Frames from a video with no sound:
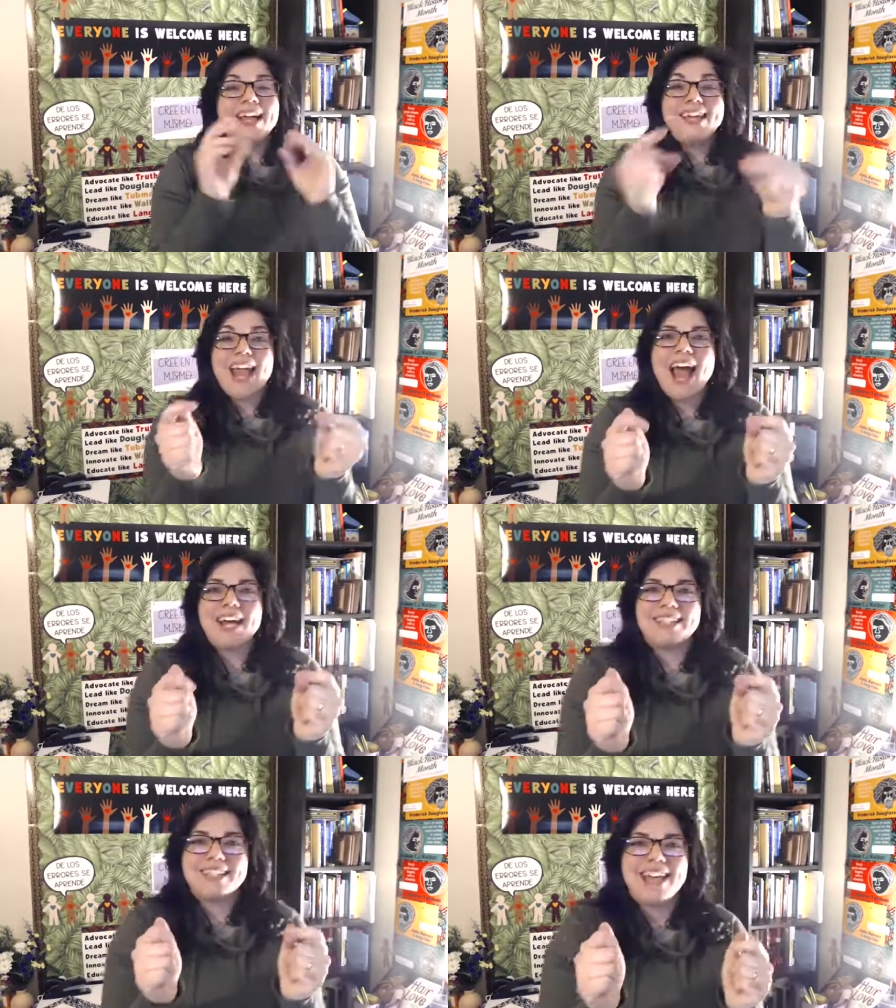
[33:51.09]

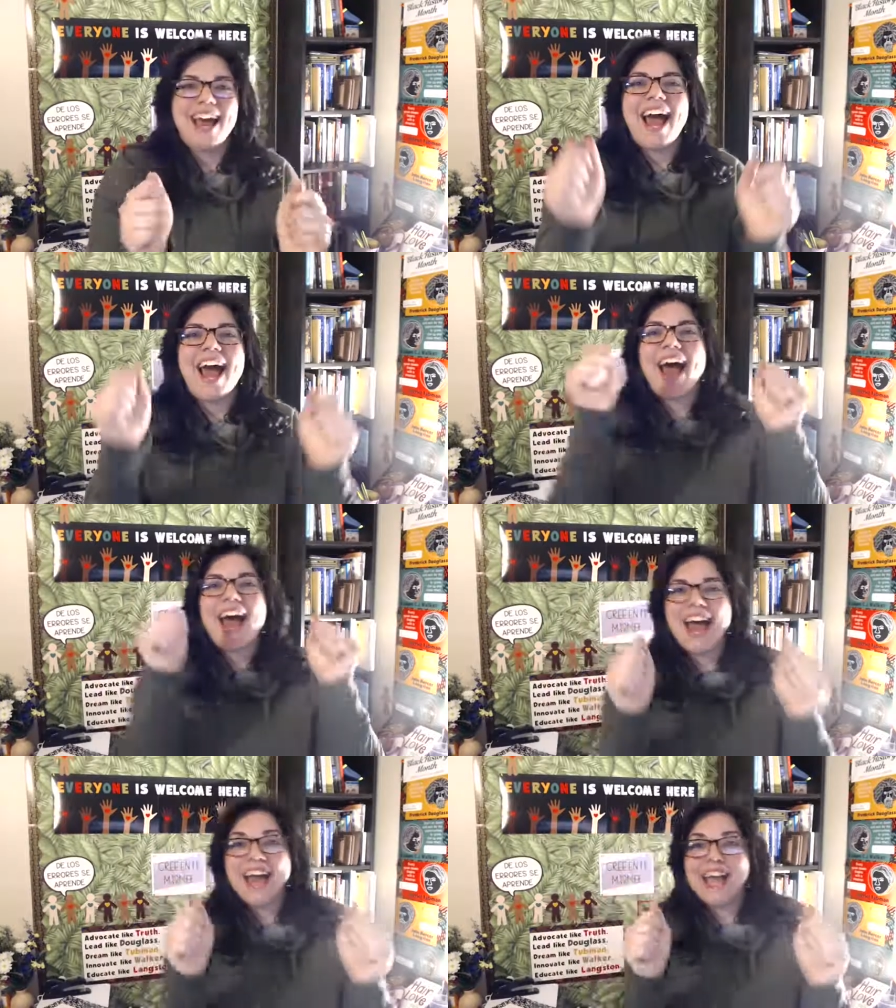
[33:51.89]
Yes,
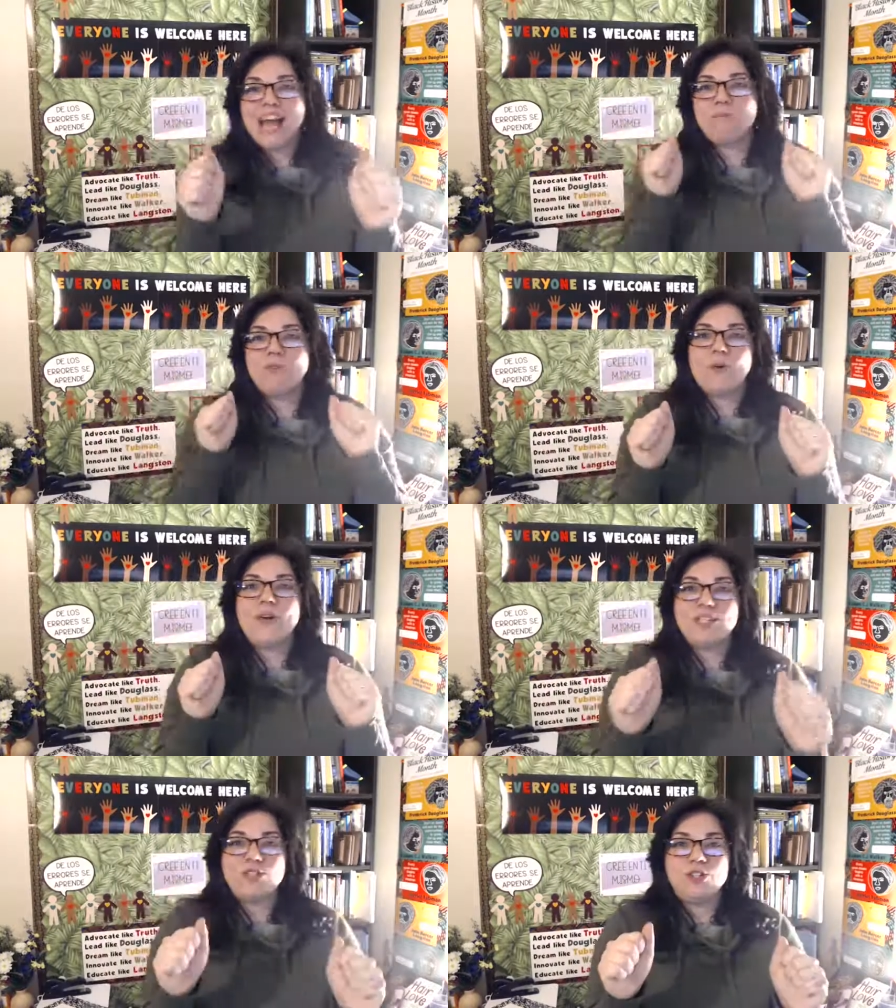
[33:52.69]
I am
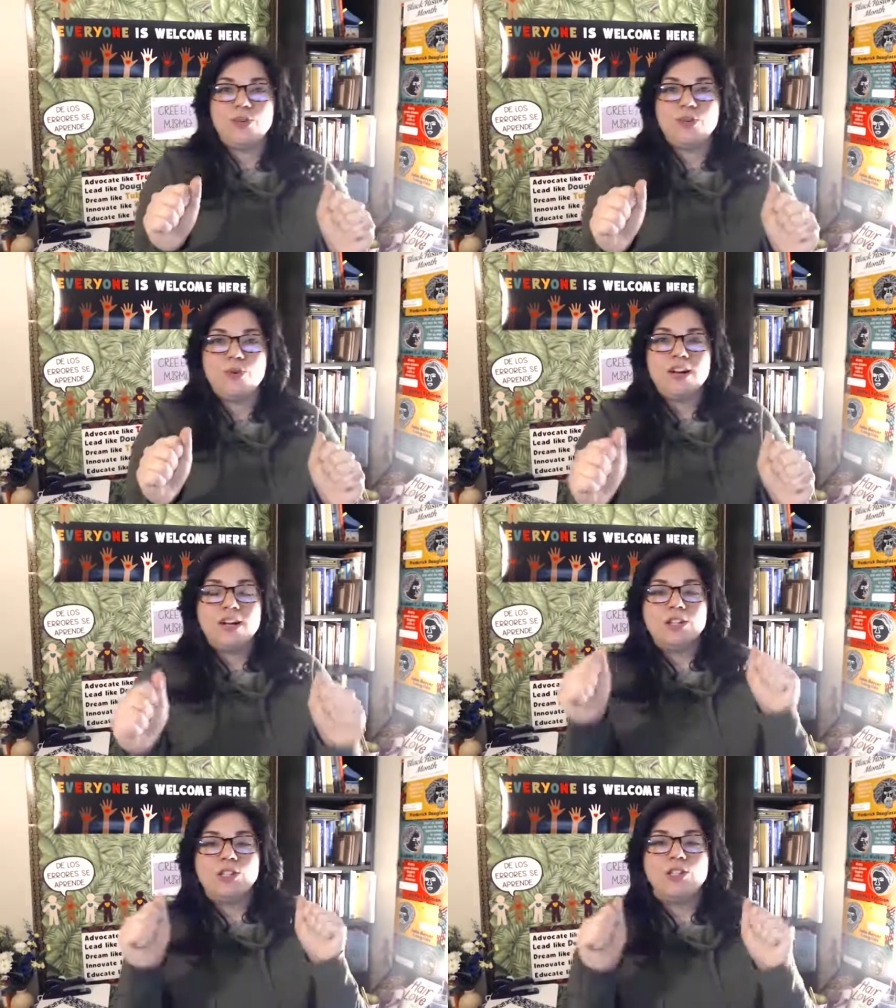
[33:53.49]
going to
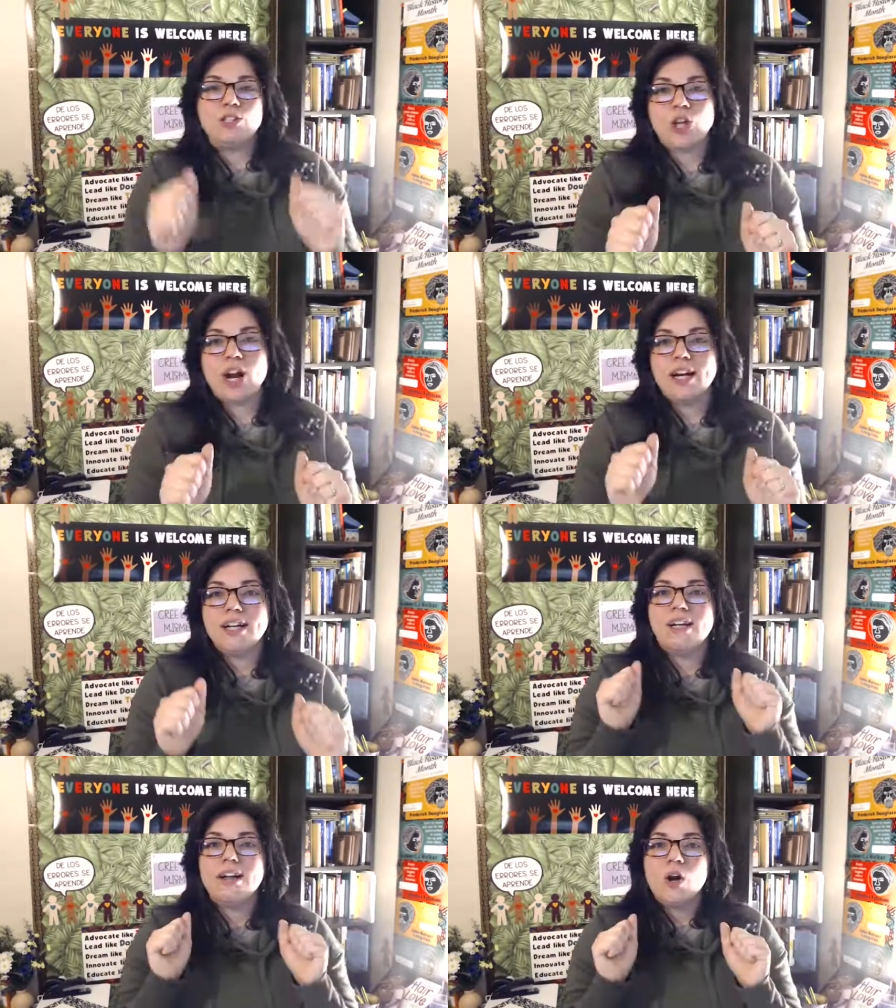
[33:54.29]
start